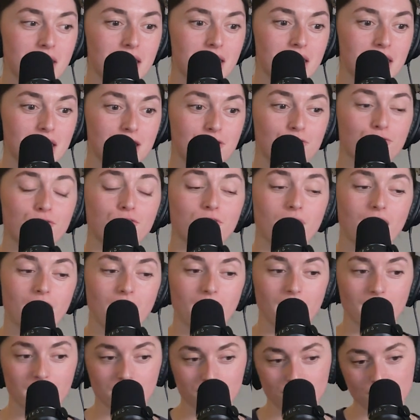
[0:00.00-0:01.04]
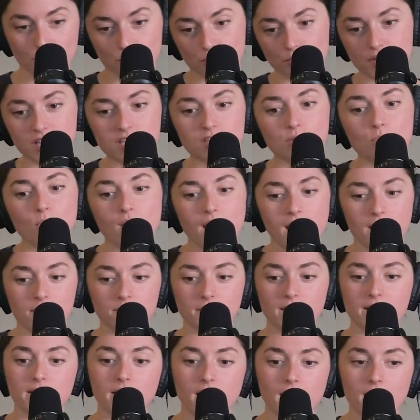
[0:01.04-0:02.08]
If the reason why I'm
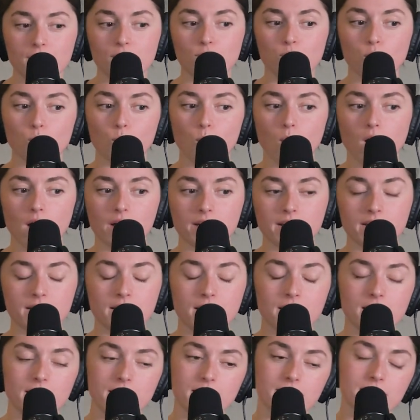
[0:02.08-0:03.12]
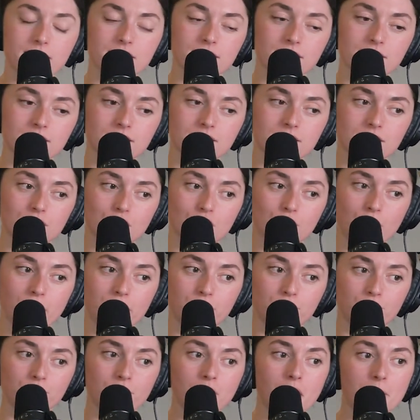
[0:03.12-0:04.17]
like kind of wanting it is, I
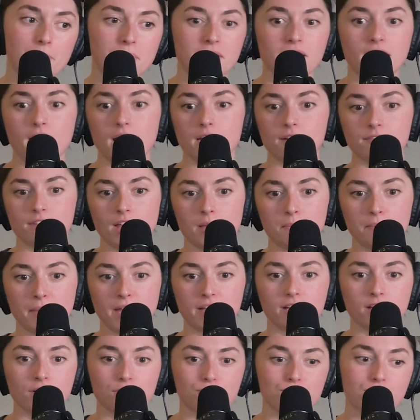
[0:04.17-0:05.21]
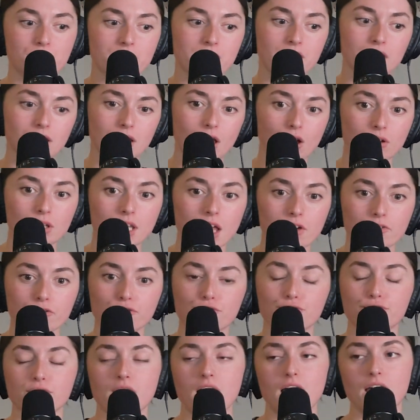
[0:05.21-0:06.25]
grew up in kind of that backcountry, low level
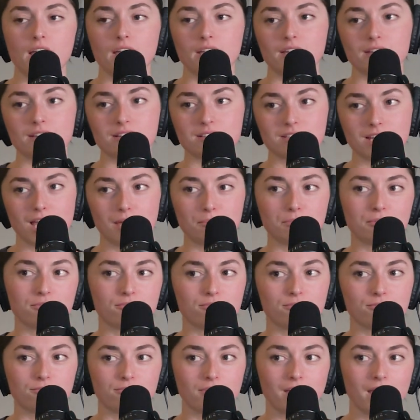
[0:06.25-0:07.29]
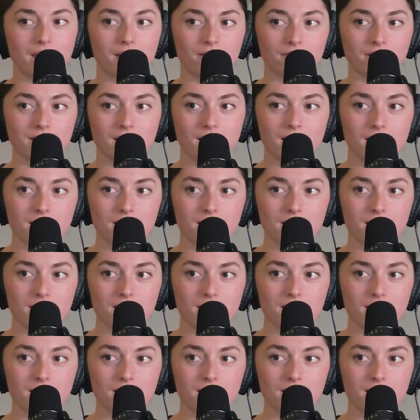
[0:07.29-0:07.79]
flying type of area.